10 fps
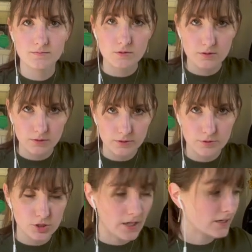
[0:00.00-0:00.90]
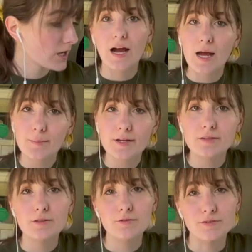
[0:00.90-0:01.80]
Solution. I might
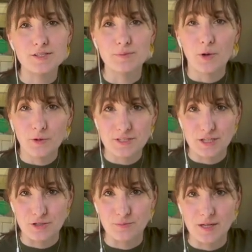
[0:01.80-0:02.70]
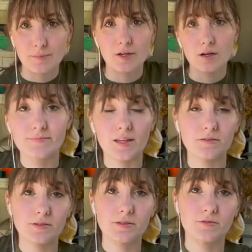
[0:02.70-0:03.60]
look for some old tissue paper. I
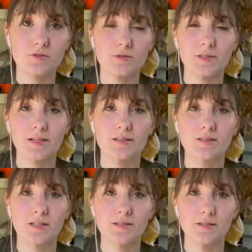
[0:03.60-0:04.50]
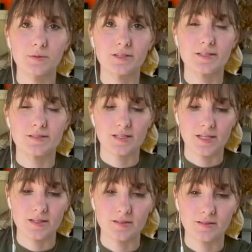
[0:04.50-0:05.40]
feel like future me is going to deal with this
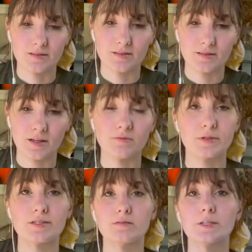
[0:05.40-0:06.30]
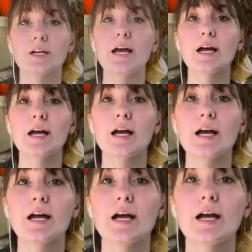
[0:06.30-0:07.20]
in a voiceover. She will not.